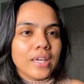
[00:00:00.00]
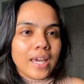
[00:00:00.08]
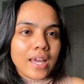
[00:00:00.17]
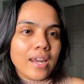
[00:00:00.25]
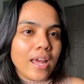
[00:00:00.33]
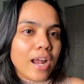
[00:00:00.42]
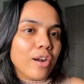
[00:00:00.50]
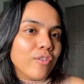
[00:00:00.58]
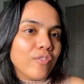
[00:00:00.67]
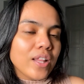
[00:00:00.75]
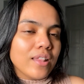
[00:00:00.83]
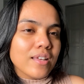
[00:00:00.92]
can
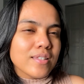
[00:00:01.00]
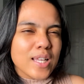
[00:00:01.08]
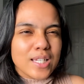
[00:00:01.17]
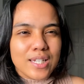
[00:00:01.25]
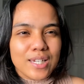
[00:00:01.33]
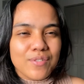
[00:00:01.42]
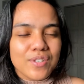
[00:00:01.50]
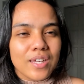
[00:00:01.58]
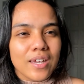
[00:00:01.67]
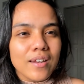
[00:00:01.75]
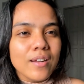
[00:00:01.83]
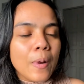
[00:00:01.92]
aggravate their sensitive
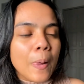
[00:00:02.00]
skin.